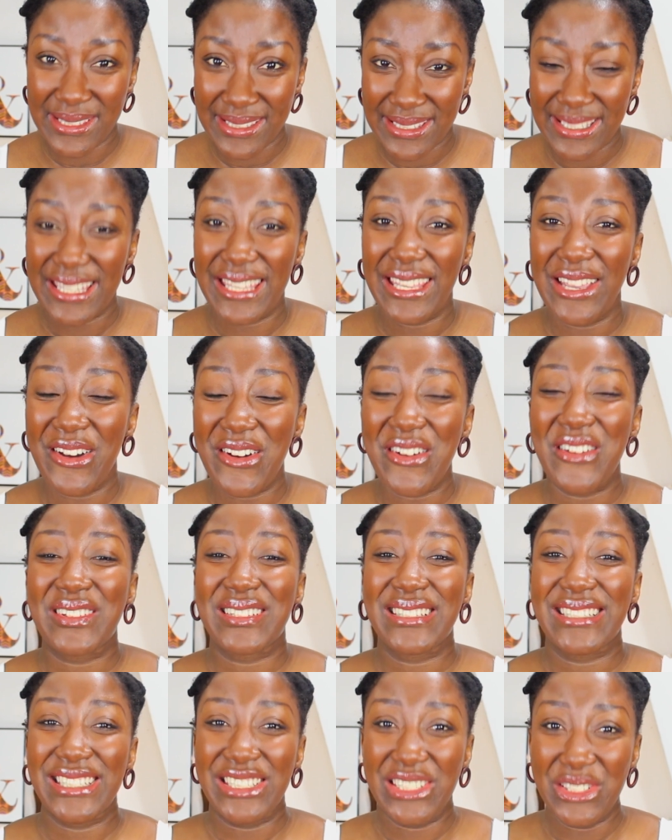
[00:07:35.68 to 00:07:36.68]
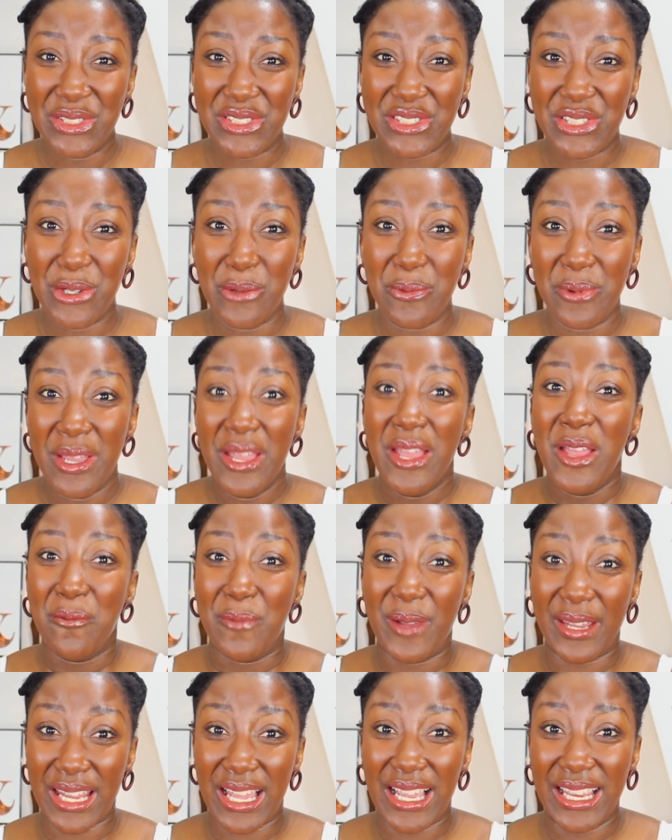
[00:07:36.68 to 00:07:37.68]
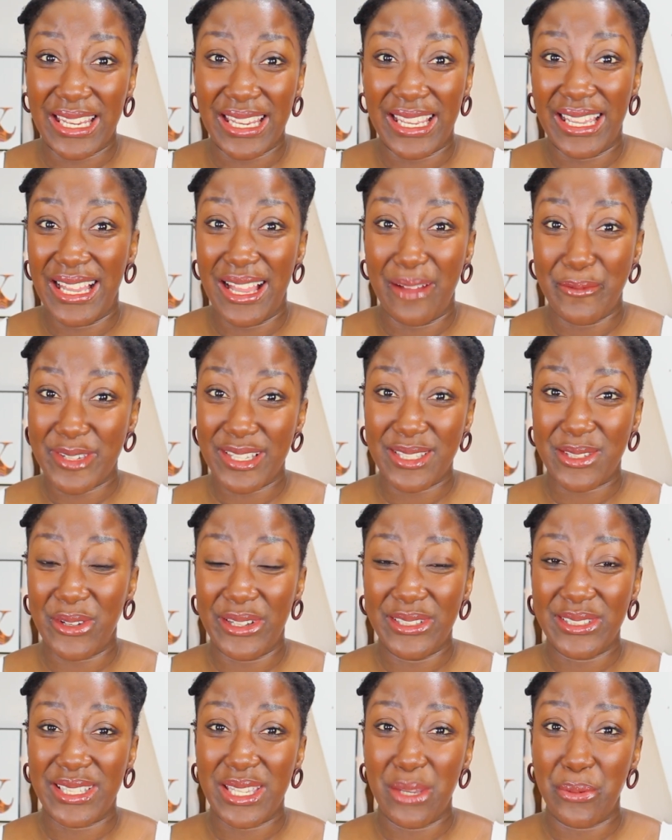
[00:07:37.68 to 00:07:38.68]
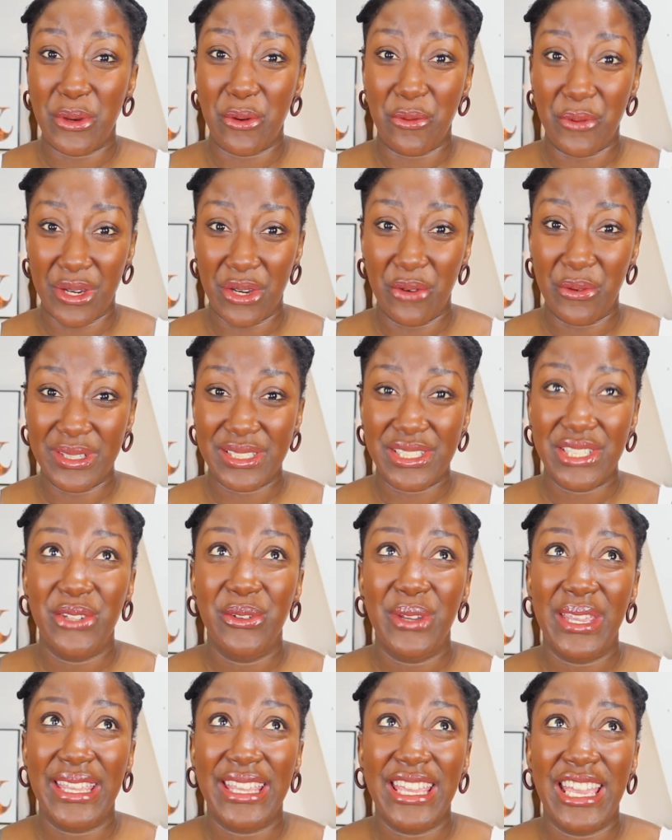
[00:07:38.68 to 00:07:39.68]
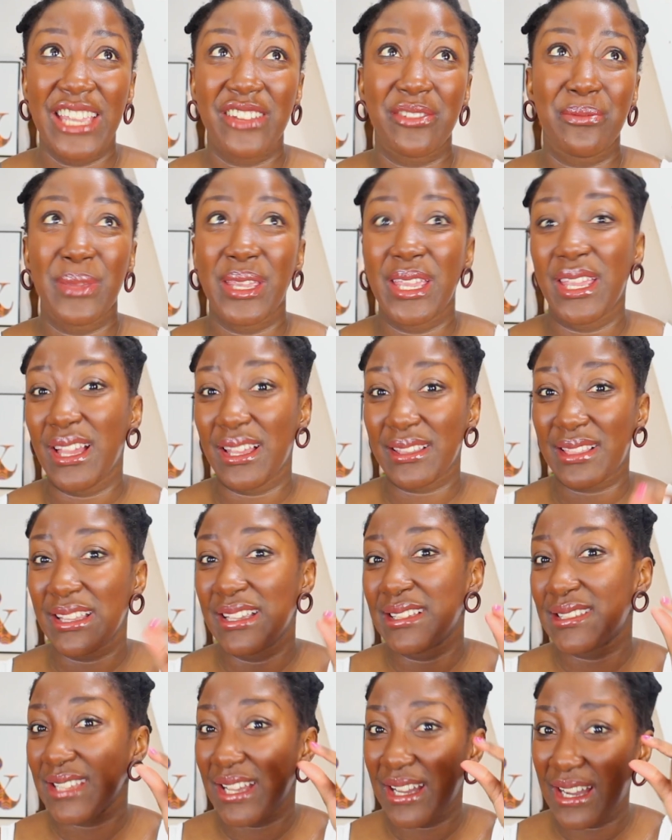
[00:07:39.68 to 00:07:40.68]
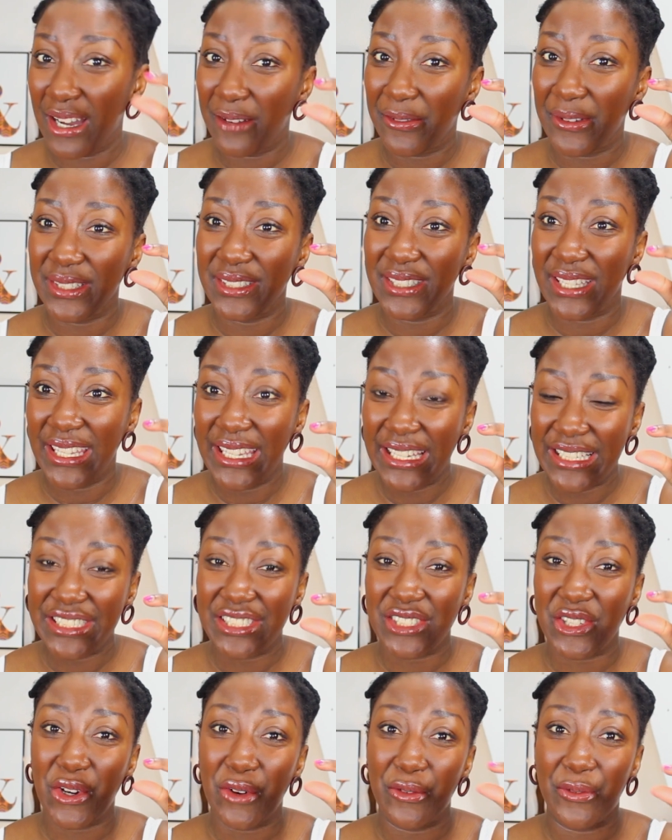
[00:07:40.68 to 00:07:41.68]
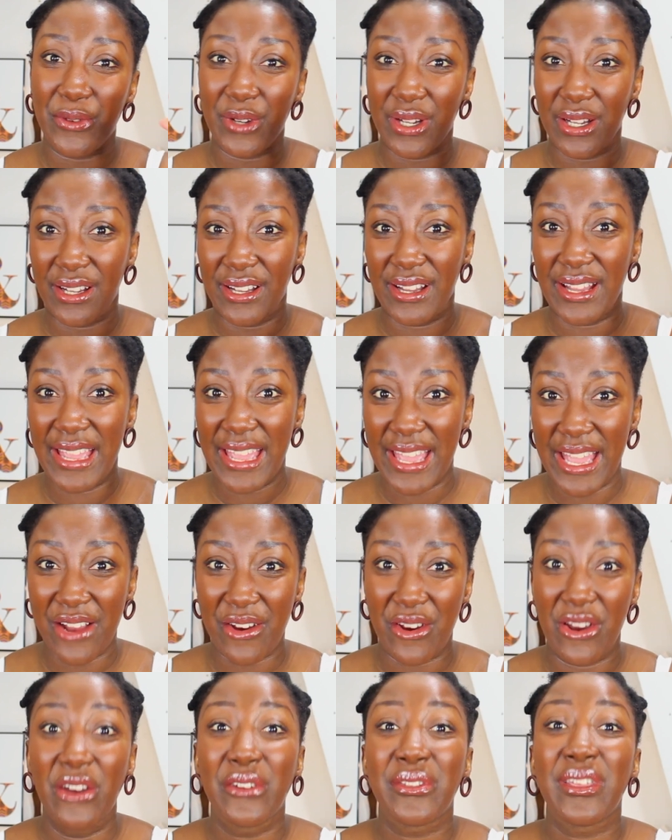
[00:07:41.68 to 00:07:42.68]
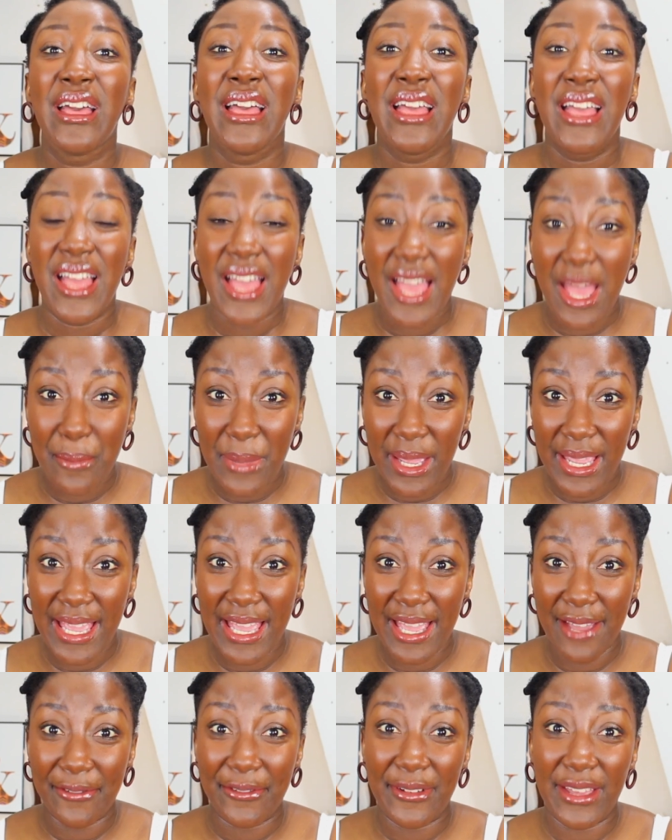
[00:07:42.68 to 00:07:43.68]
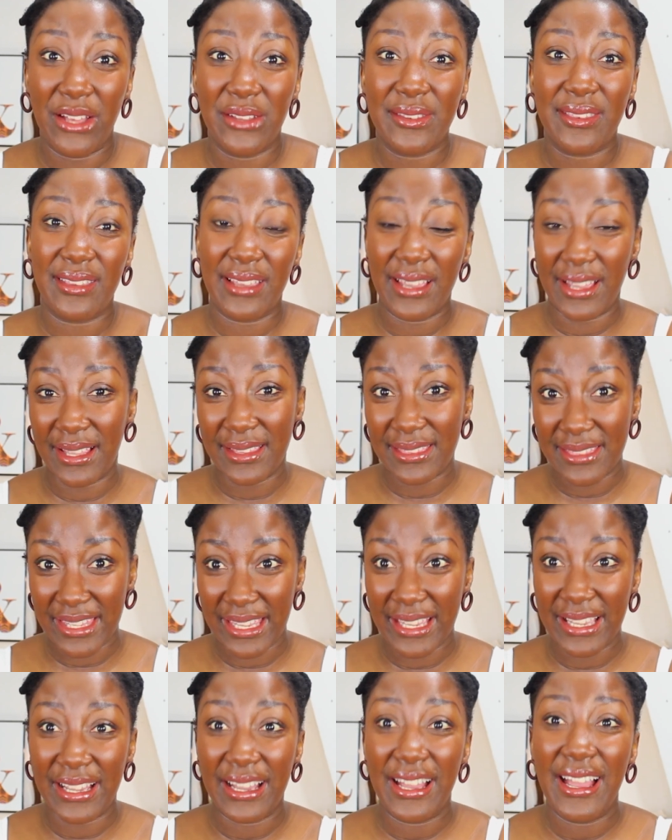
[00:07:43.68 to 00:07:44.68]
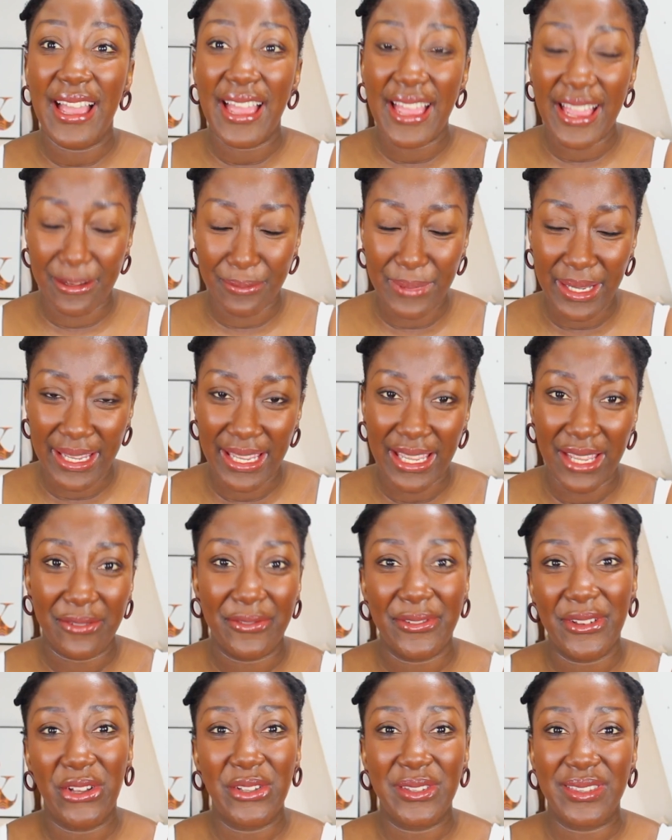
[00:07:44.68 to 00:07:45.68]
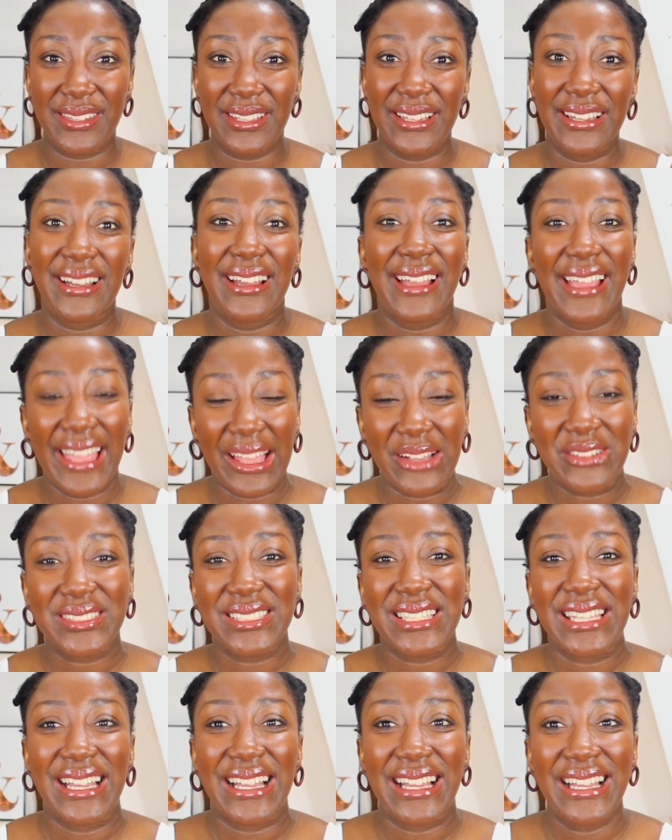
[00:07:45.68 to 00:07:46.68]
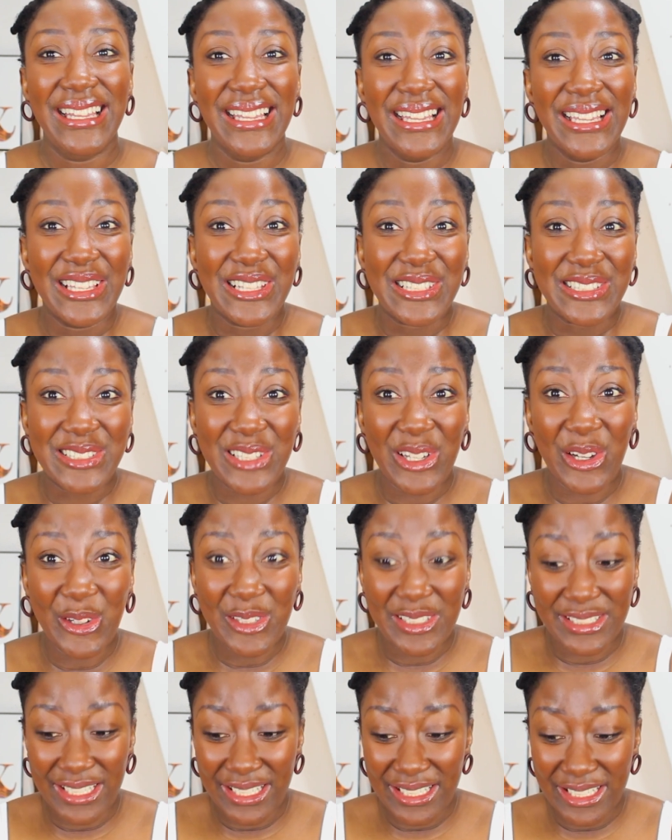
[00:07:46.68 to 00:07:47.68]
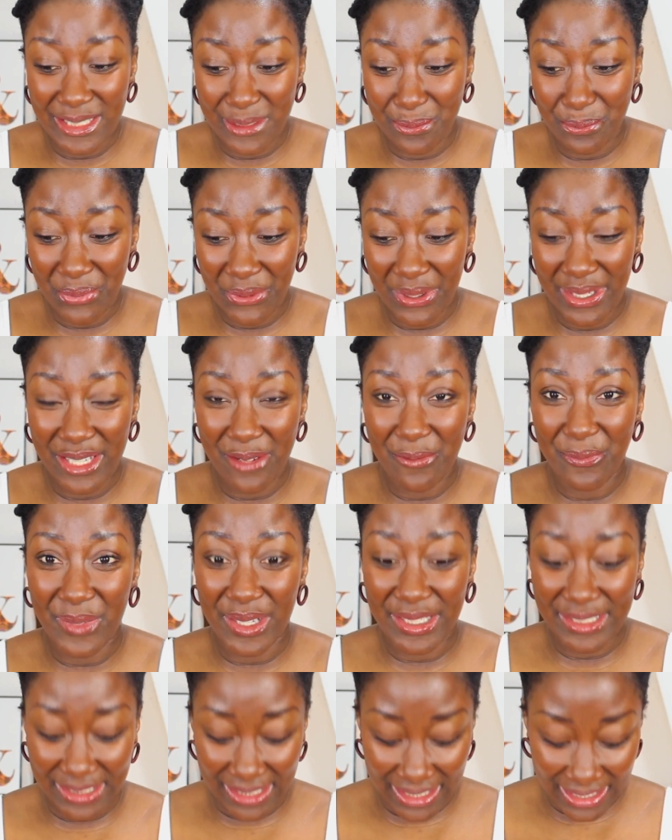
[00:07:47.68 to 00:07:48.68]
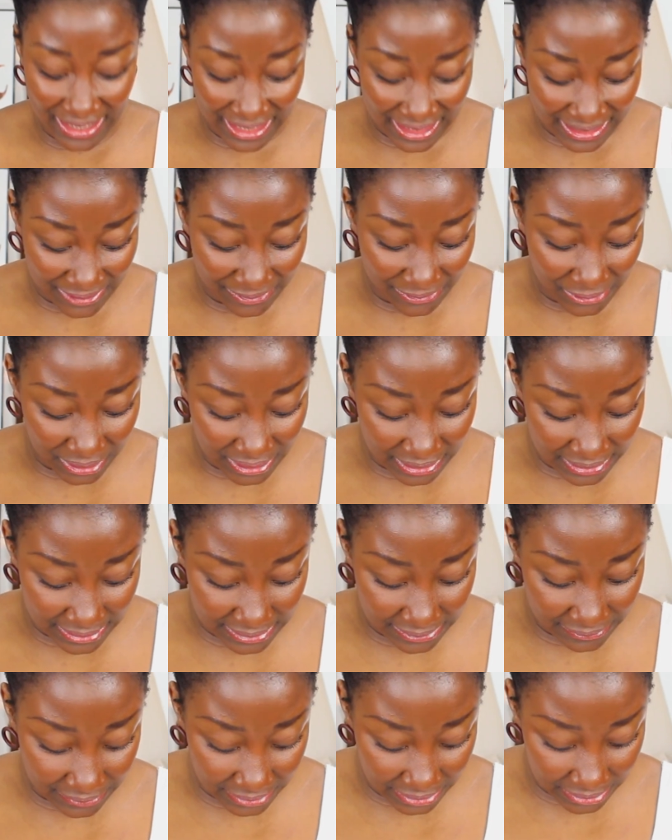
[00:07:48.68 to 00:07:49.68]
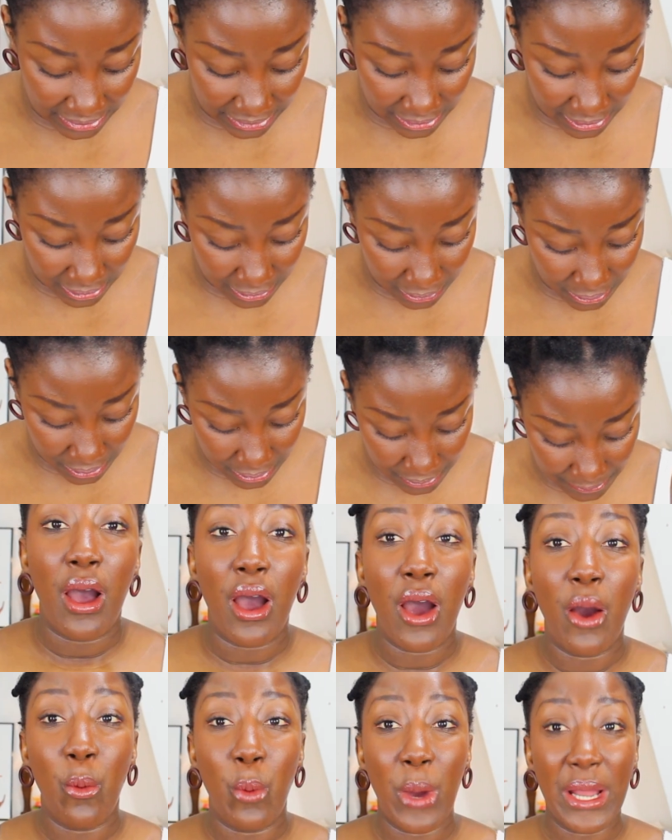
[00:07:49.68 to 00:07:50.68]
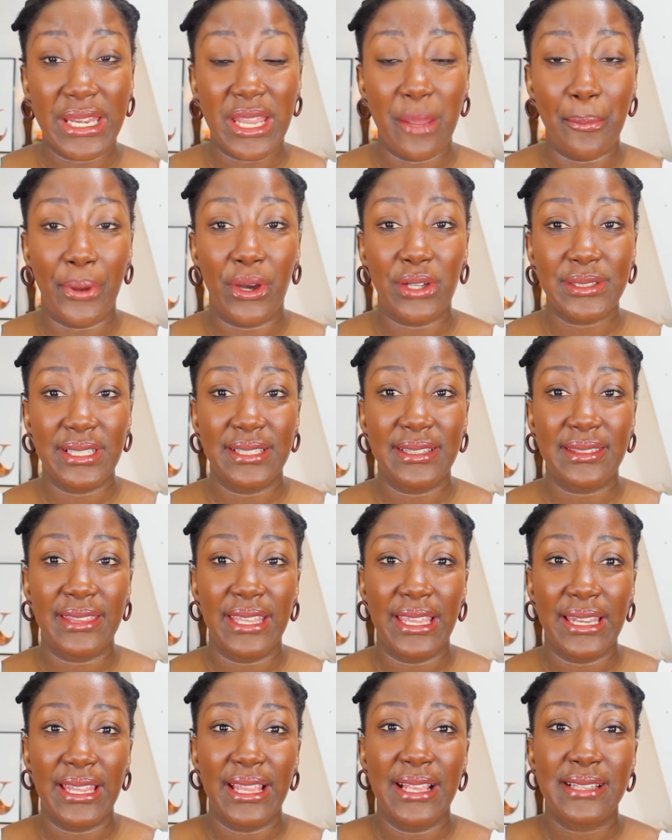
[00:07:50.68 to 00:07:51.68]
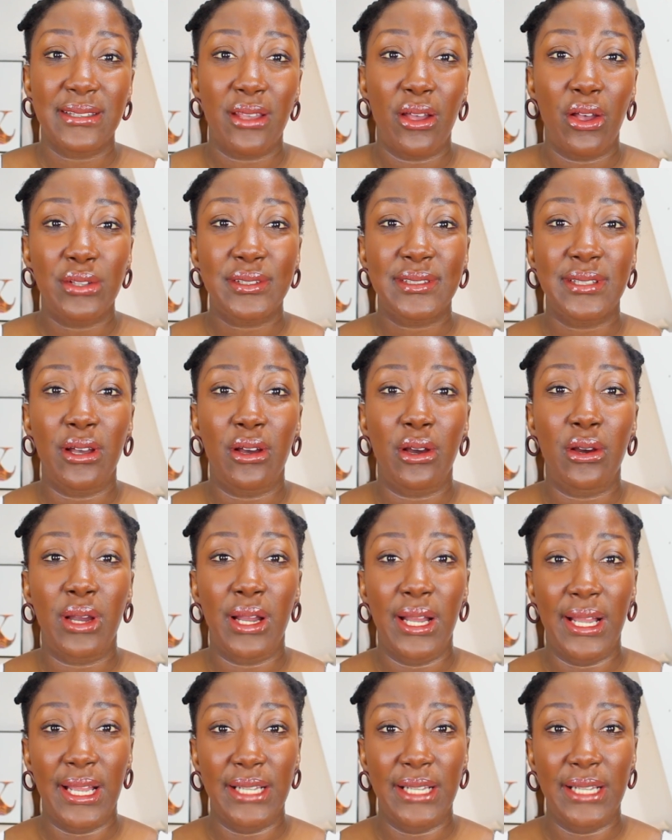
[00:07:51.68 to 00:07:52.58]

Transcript: we see on YouTube, but I'm just going to keep it real with you. It gave me at least a half an inch of hair growth, and my hair felt thicker, and my hair felt healthier. So that is pretty much it for this video. Oh, one important thing is also